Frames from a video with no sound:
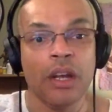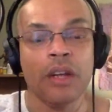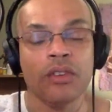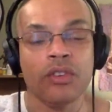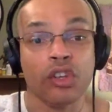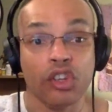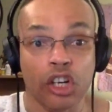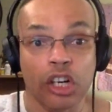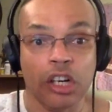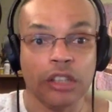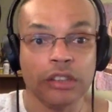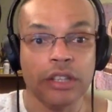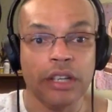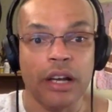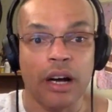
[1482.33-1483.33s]
To
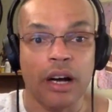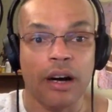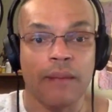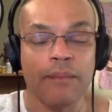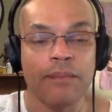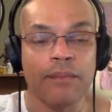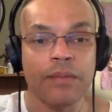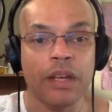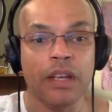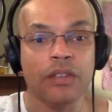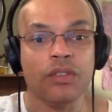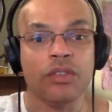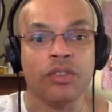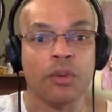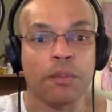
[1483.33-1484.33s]
learn
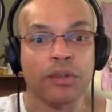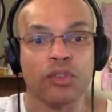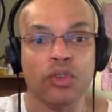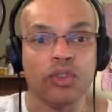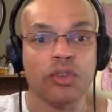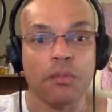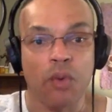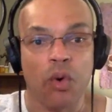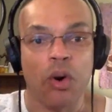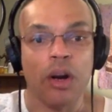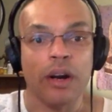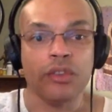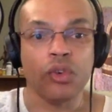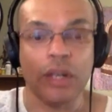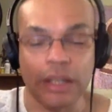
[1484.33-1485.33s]
is to produce more
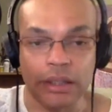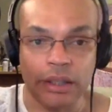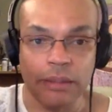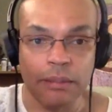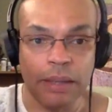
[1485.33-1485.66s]
adrenaline,